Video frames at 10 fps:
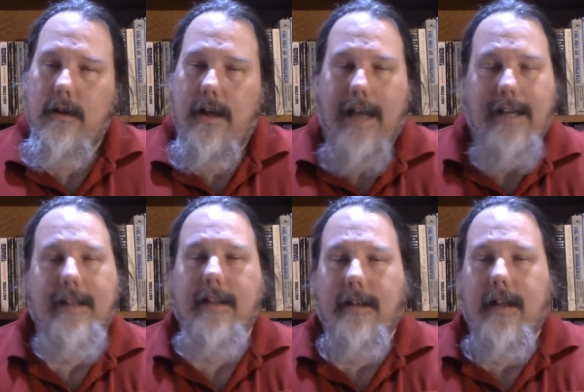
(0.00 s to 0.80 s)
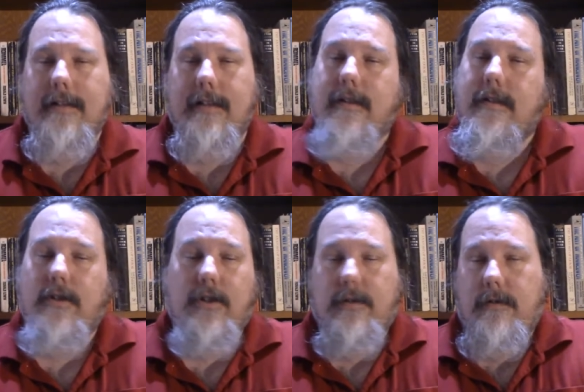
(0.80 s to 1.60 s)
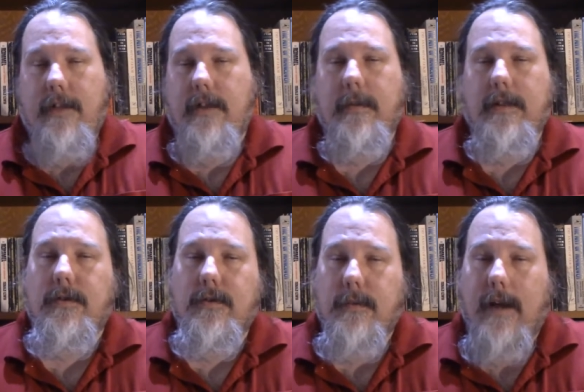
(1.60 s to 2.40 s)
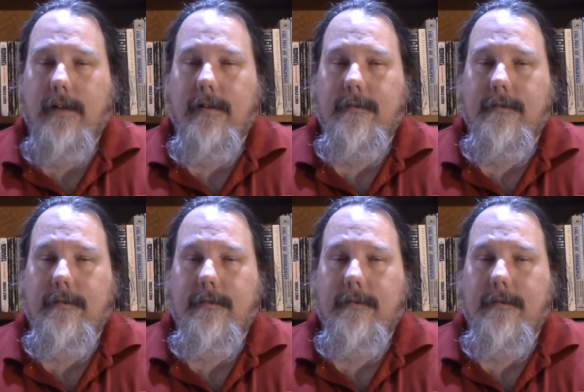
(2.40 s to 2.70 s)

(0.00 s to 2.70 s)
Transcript: Anything less is just nothing but disrespect.